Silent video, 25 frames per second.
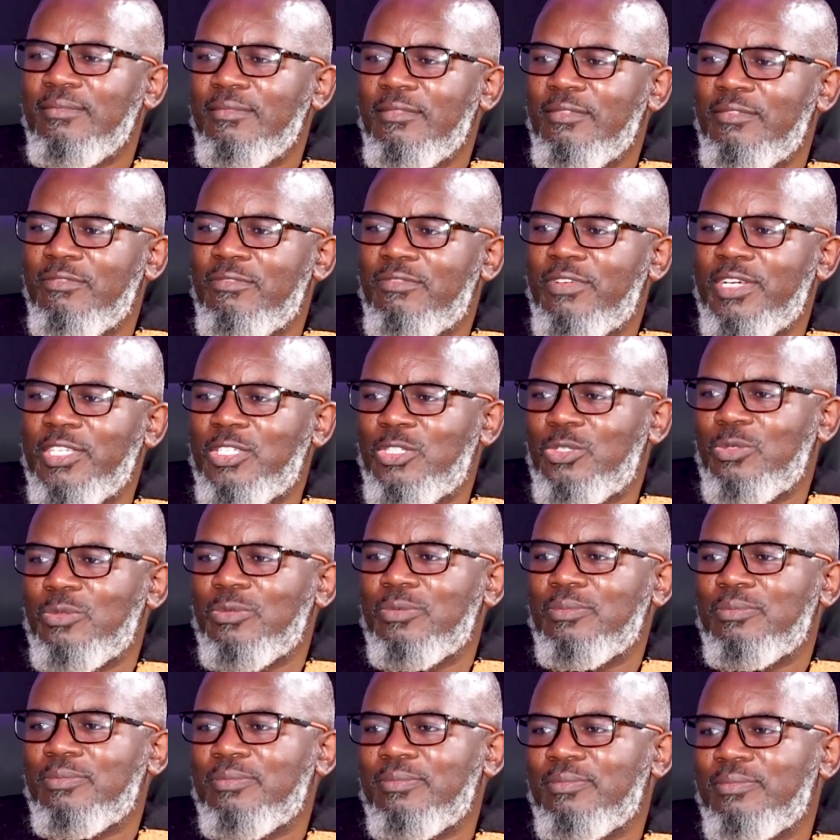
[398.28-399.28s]
virtue.
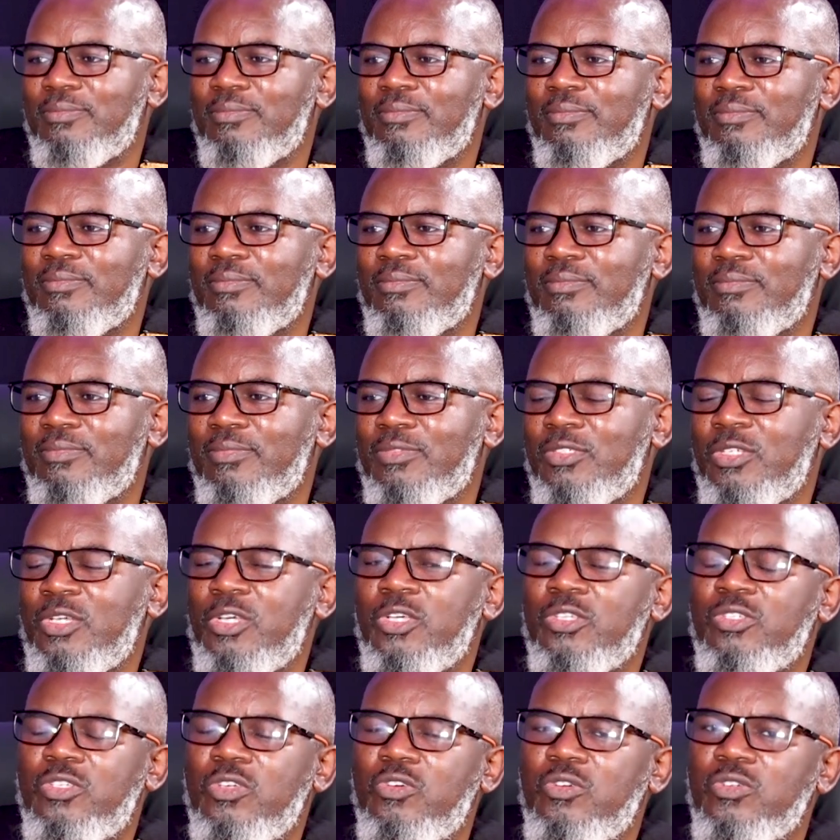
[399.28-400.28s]

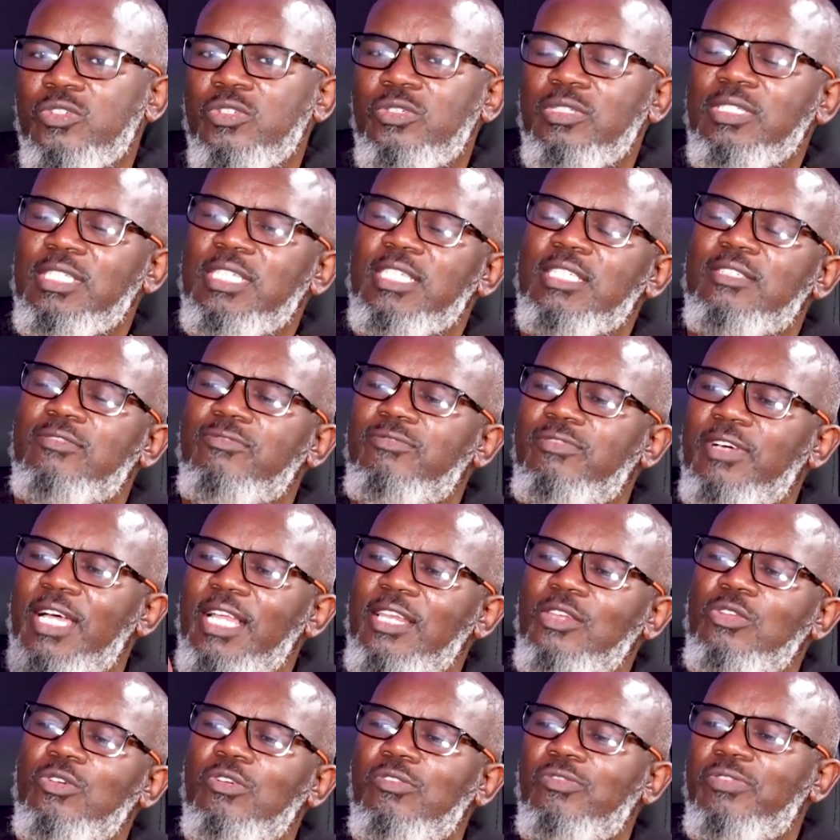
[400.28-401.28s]
So it was not his
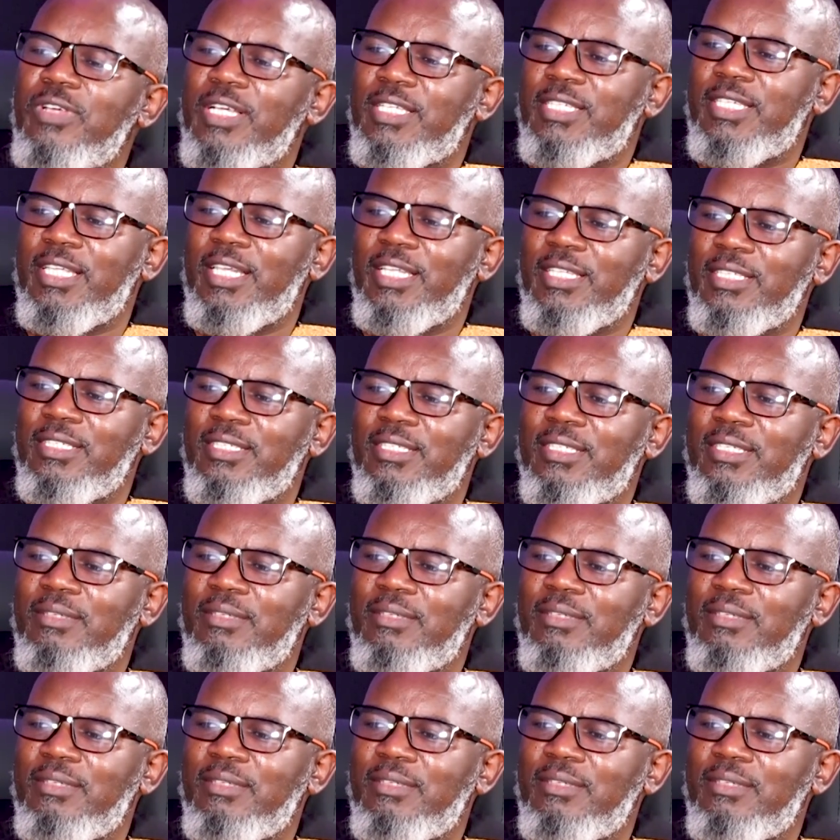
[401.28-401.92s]
value of excellence,